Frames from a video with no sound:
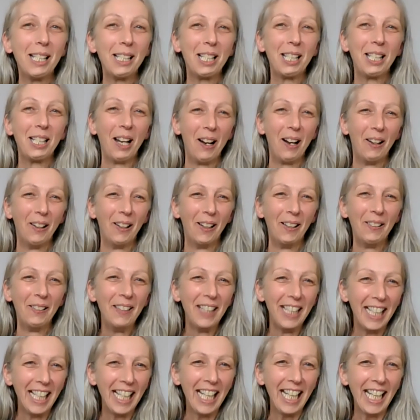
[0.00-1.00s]
so
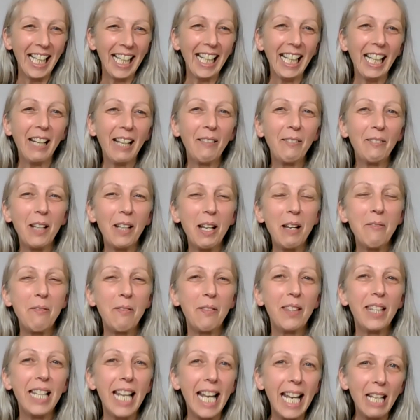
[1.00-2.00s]

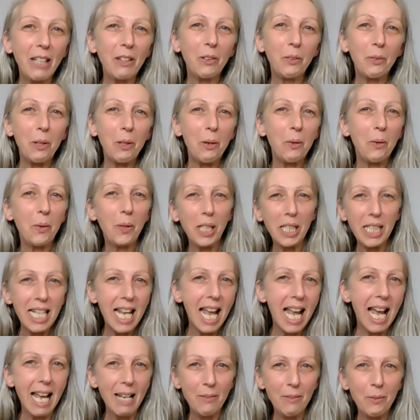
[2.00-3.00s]
if they throw the
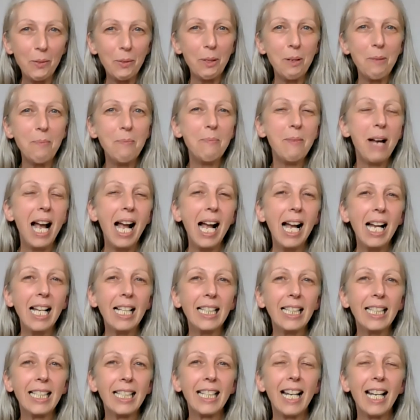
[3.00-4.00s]
tantrum
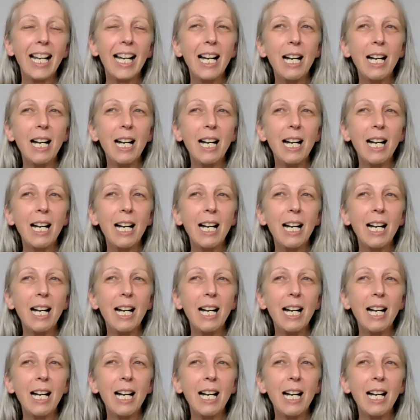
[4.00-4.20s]
and